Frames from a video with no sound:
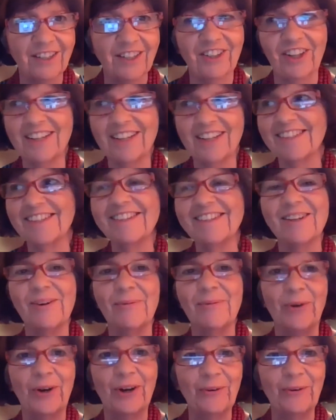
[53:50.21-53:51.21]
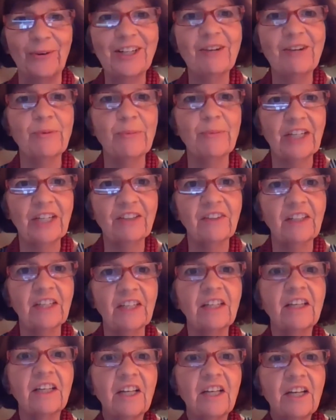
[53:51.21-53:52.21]
closet somewhere or whatever but i
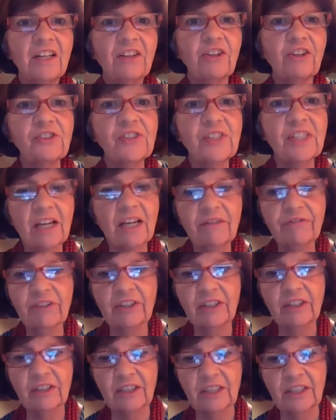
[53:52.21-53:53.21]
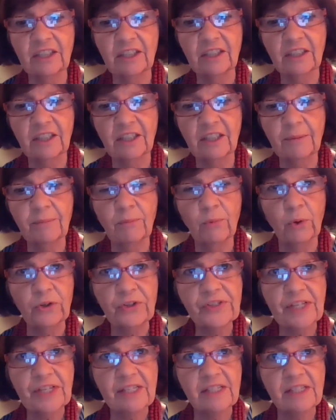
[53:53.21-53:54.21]
think there's definitely um, more
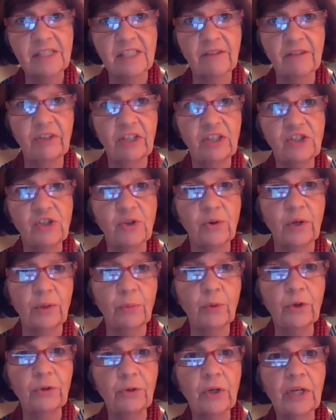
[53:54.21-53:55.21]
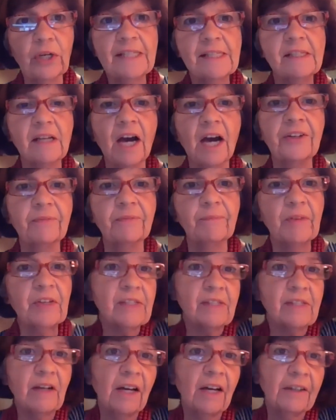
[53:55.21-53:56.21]
sensitivity to it We're, it's not
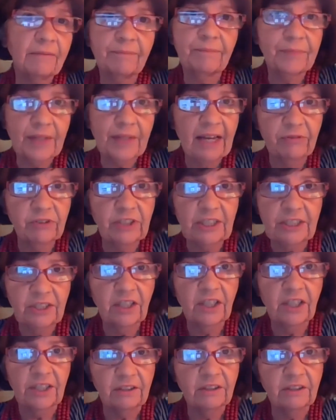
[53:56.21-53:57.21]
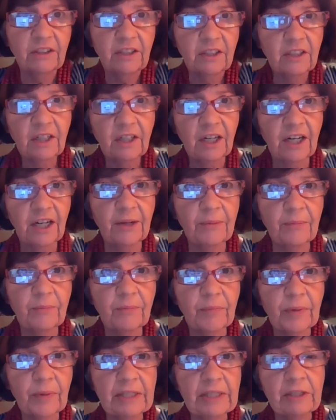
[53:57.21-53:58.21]
it's not heavily done
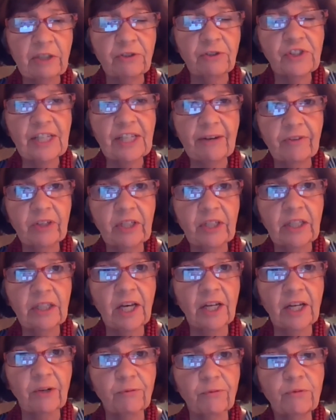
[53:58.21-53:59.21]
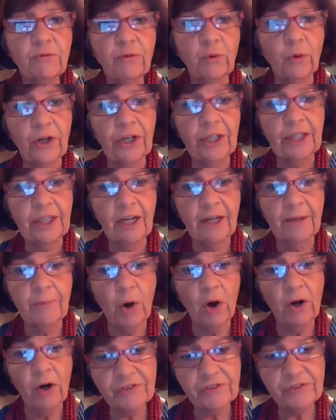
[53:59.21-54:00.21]
um, it, there's definitely a lot of room for it. Um,
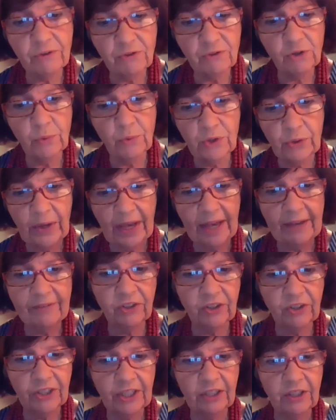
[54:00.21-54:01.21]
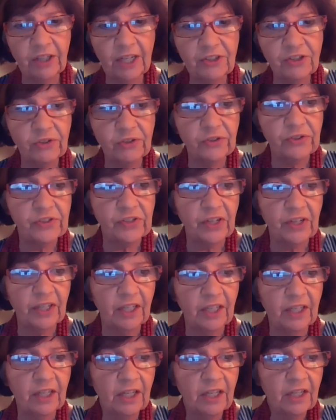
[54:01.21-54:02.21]
also, too, when you have an archaeological site,